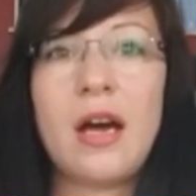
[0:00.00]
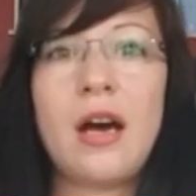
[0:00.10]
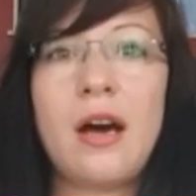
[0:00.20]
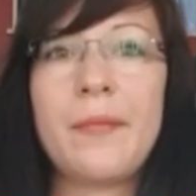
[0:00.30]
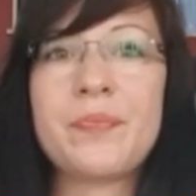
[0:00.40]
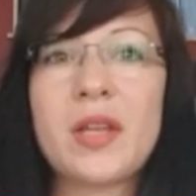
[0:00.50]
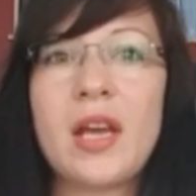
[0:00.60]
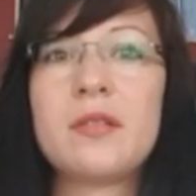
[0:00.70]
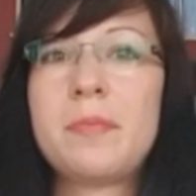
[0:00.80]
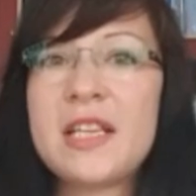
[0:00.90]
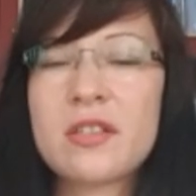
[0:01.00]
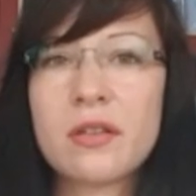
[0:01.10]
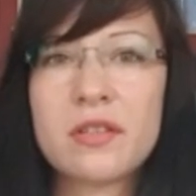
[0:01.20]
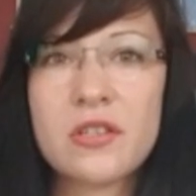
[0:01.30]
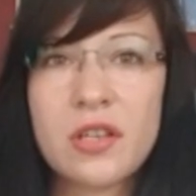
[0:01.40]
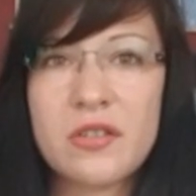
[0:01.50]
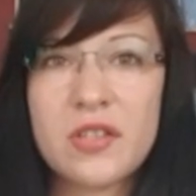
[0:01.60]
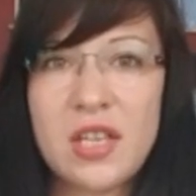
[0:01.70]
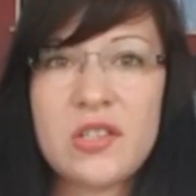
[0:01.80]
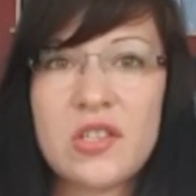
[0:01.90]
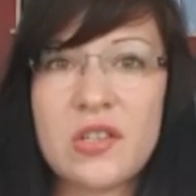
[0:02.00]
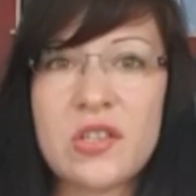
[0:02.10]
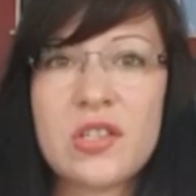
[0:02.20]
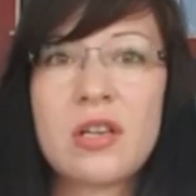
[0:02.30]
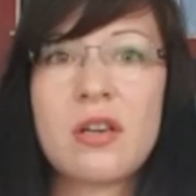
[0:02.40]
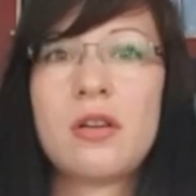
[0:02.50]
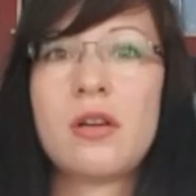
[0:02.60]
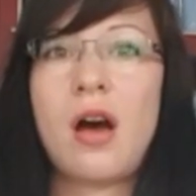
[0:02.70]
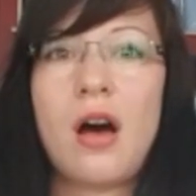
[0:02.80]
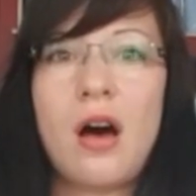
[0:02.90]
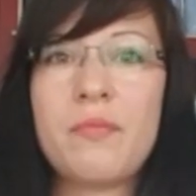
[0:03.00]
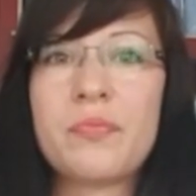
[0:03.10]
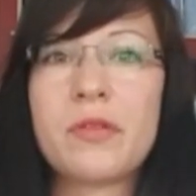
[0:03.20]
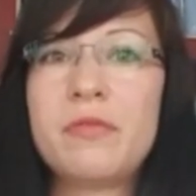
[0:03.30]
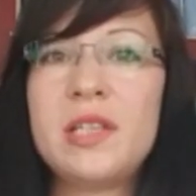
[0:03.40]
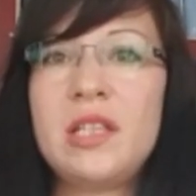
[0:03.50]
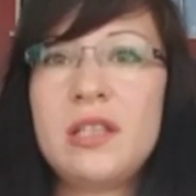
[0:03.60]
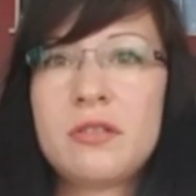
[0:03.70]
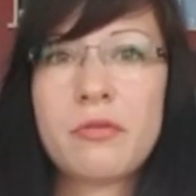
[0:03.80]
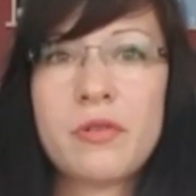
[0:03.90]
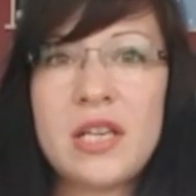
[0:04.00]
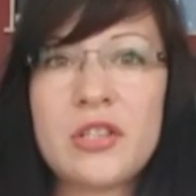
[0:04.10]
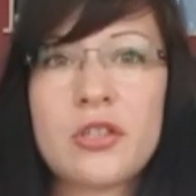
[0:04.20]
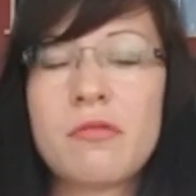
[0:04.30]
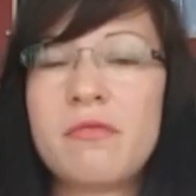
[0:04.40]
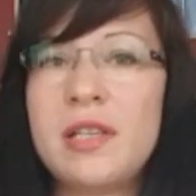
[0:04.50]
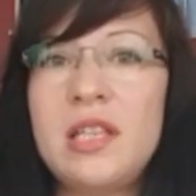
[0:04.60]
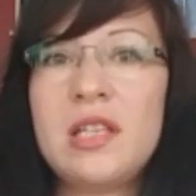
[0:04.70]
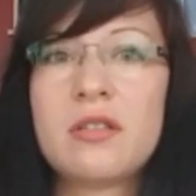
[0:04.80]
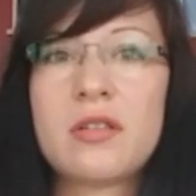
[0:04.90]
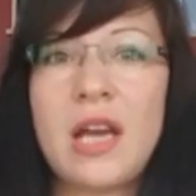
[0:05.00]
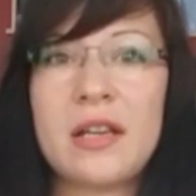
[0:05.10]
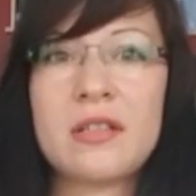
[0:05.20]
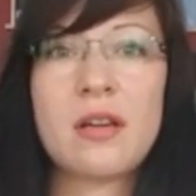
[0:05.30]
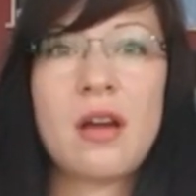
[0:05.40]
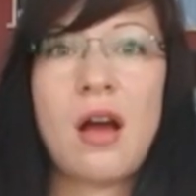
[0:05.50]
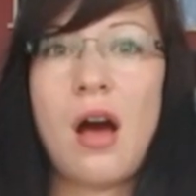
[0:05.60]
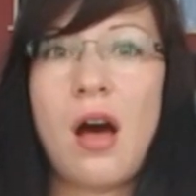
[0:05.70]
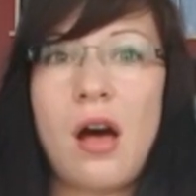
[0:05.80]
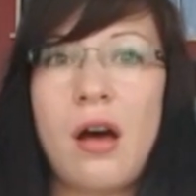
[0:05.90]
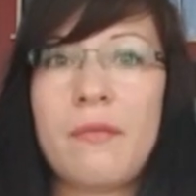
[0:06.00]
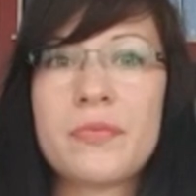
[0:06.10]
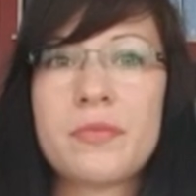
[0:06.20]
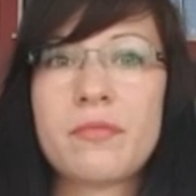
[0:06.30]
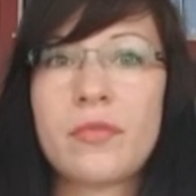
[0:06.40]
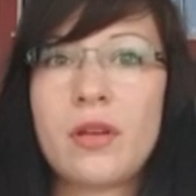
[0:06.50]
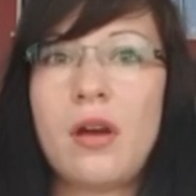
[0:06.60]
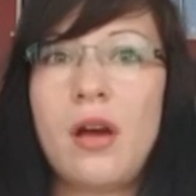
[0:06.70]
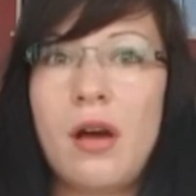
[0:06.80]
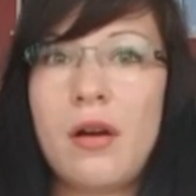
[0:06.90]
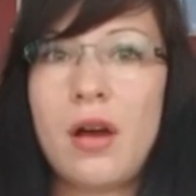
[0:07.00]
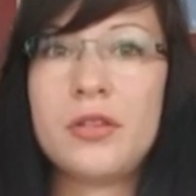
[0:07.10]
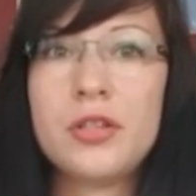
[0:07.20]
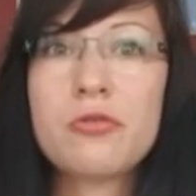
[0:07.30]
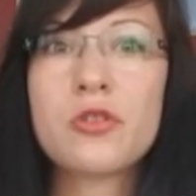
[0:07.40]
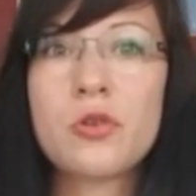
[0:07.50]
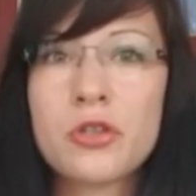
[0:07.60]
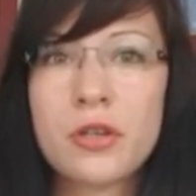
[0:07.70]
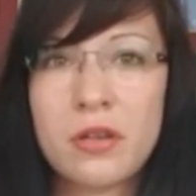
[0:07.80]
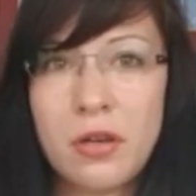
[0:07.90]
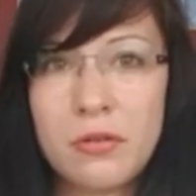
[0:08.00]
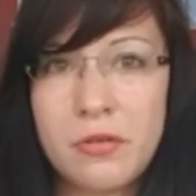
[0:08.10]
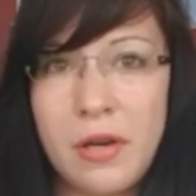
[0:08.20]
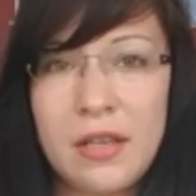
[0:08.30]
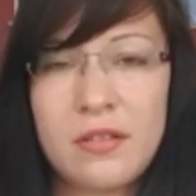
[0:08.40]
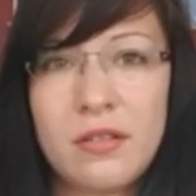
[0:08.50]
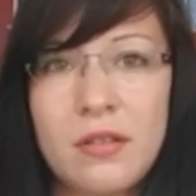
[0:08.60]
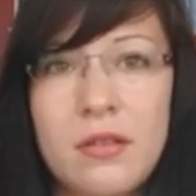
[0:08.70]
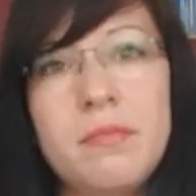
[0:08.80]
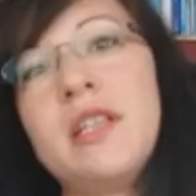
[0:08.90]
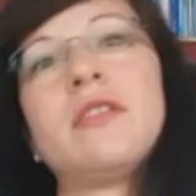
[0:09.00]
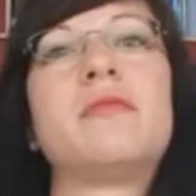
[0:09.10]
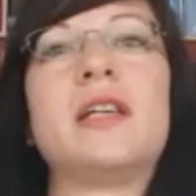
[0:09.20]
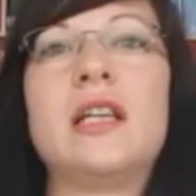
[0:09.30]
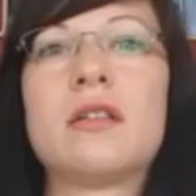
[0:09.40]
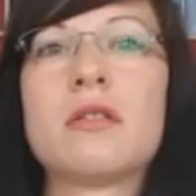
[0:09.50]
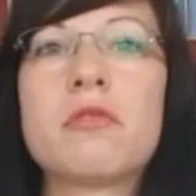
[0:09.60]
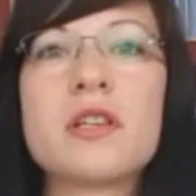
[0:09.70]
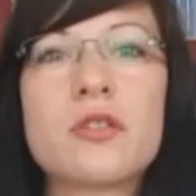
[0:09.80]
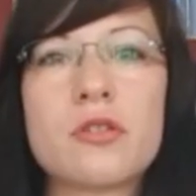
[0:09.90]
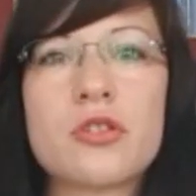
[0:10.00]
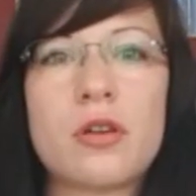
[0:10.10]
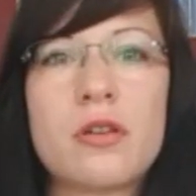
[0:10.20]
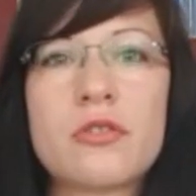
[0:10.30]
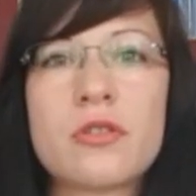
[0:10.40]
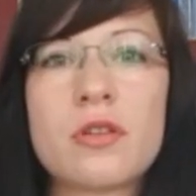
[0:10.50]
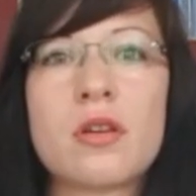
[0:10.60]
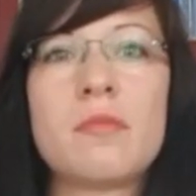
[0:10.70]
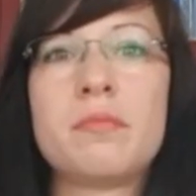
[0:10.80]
And based on this consensus, we need to get a new social contract between researchers,